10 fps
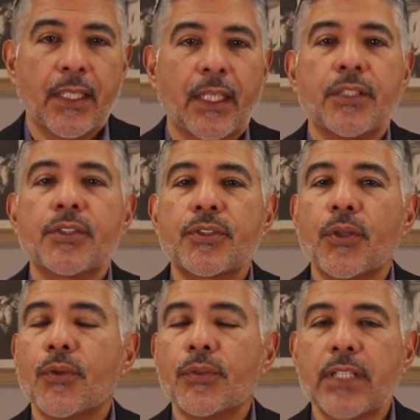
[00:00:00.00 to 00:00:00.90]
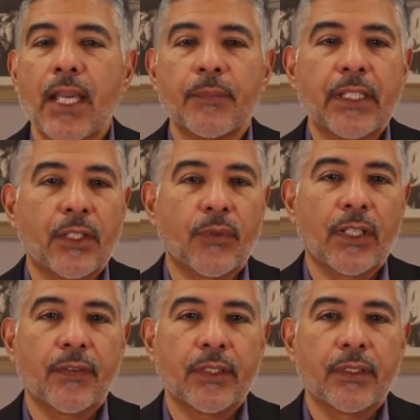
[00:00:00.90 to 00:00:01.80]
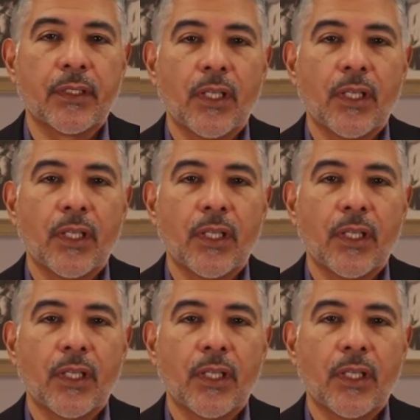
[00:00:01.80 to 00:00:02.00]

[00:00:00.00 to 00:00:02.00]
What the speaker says: is so timely and relevant.